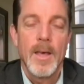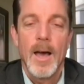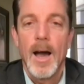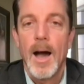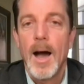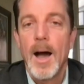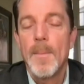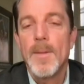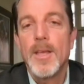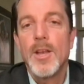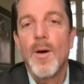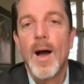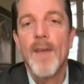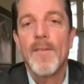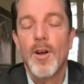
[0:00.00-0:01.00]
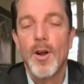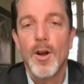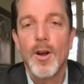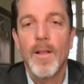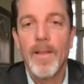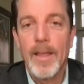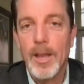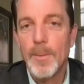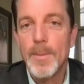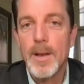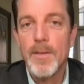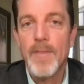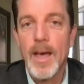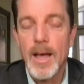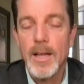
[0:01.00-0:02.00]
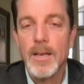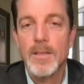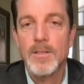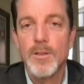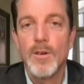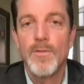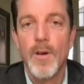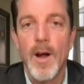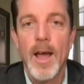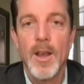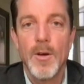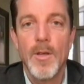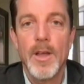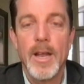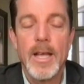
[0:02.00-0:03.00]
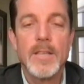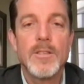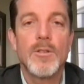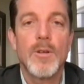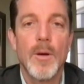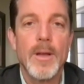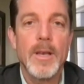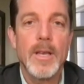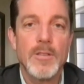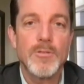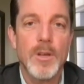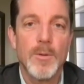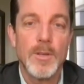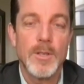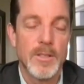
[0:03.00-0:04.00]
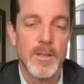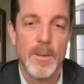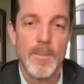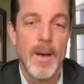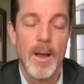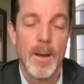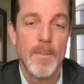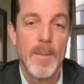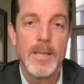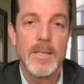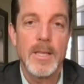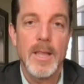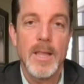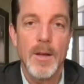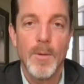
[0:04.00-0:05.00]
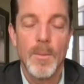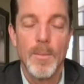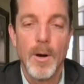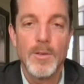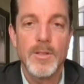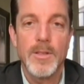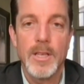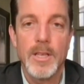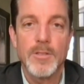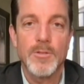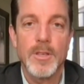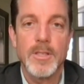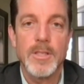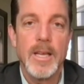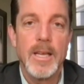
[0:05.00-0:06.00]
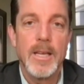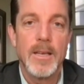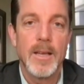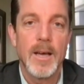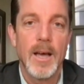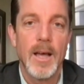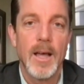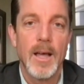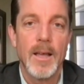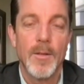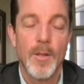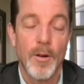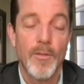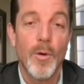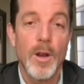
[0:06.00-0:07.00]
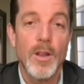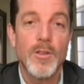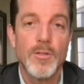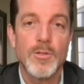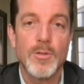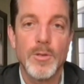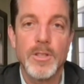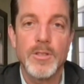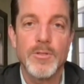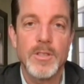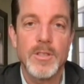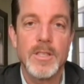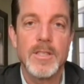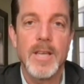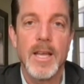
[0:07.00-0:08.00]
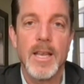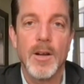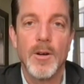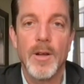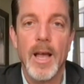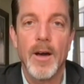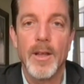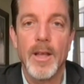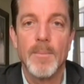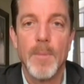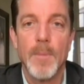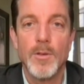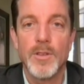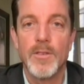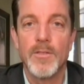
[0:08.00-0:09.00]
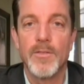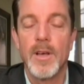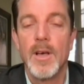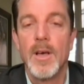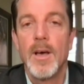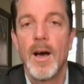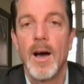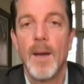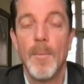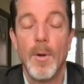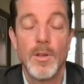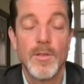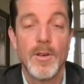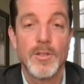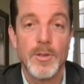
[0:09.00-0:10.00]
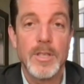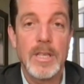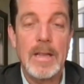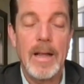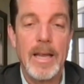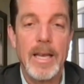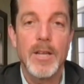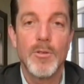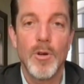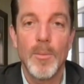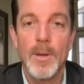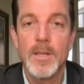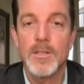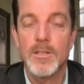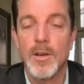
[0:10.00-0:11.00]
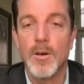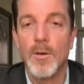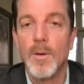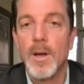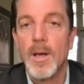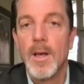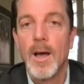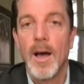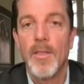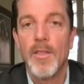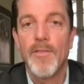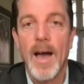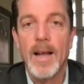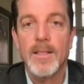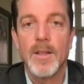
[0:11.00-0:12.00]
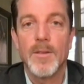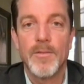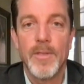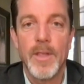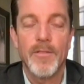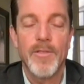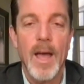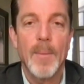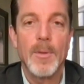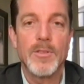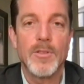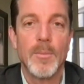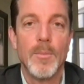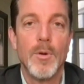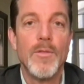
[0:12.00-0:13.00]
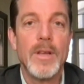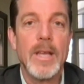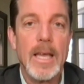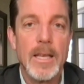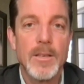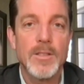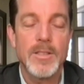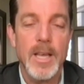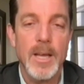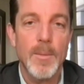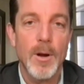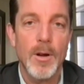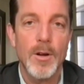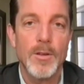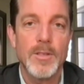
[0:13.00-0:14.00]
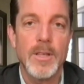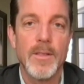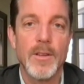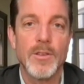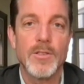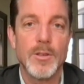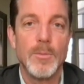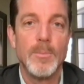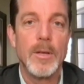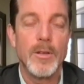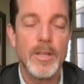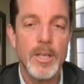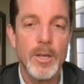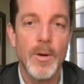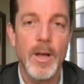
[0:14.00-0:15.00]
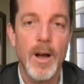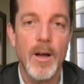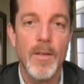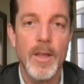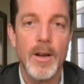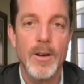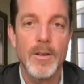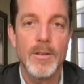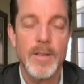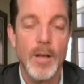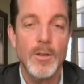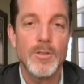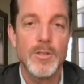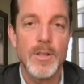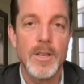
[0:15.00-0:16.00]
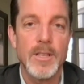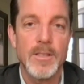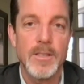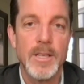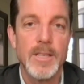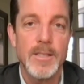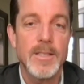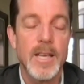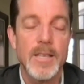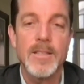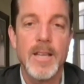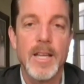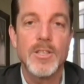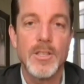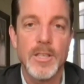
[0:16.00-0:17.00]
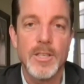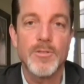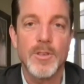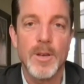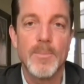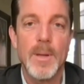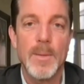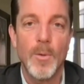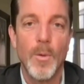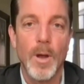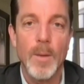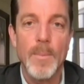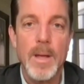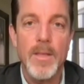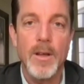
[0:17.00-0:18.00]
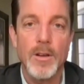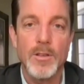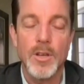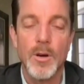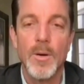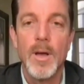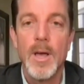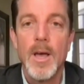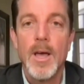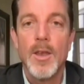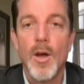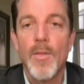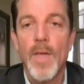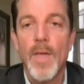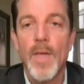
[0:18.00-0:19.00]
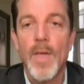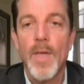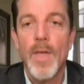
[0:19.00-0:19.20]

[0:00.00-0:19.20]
You know, I've heard a little bit of that so far. I know that it is a growing district, which is an amazing thing when most of the districts in, there are 42 school districts in San Diego County, and most of us are in declining enrollment. So the fact that families are moving into San Marcos and there's still building going on there tells you that it's a destination district and people want to be there. So no, that'll